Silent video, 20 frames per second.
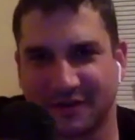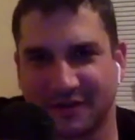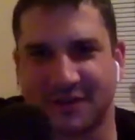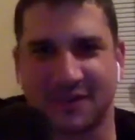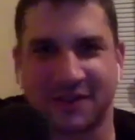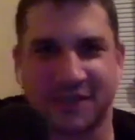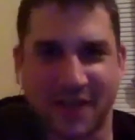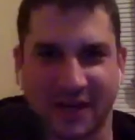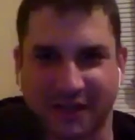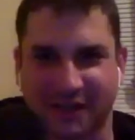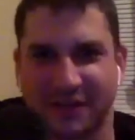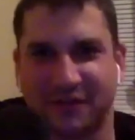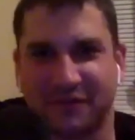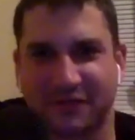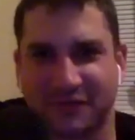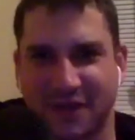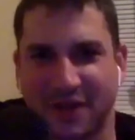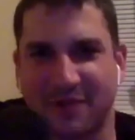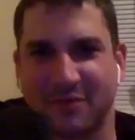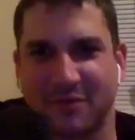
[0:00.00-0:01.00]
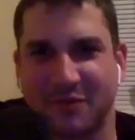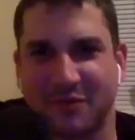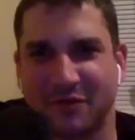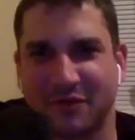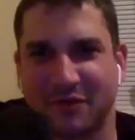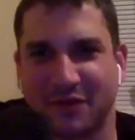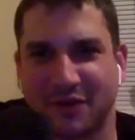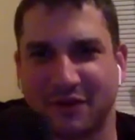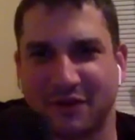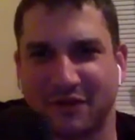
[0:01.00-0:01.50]
detective type
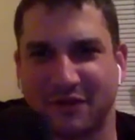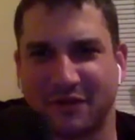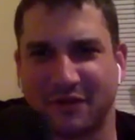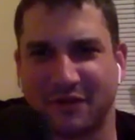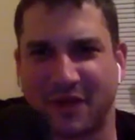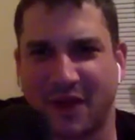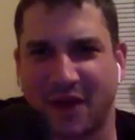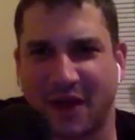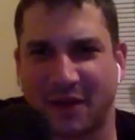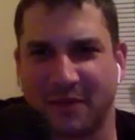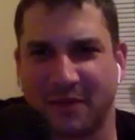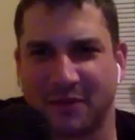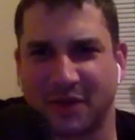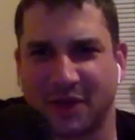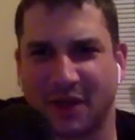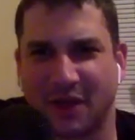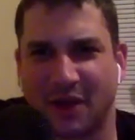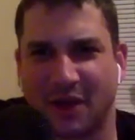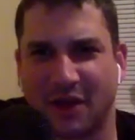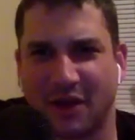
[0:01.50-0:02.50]
movie vibes.